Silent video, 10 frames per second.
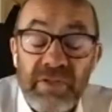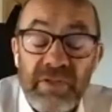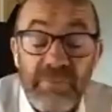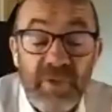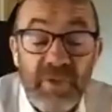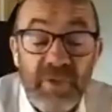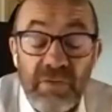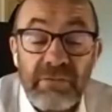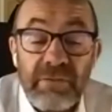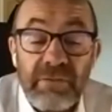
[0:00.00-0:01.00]
Some
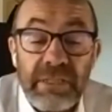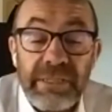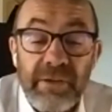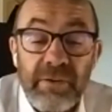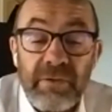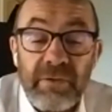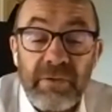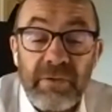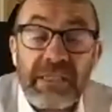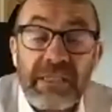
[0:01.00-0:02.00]
do, and you know,
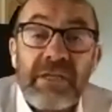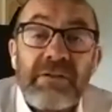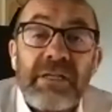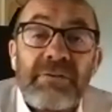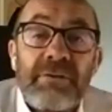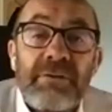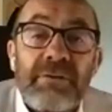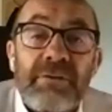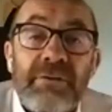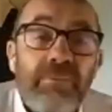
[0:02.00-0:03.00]
I totally agree
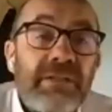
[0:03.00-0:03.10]
with Kiki.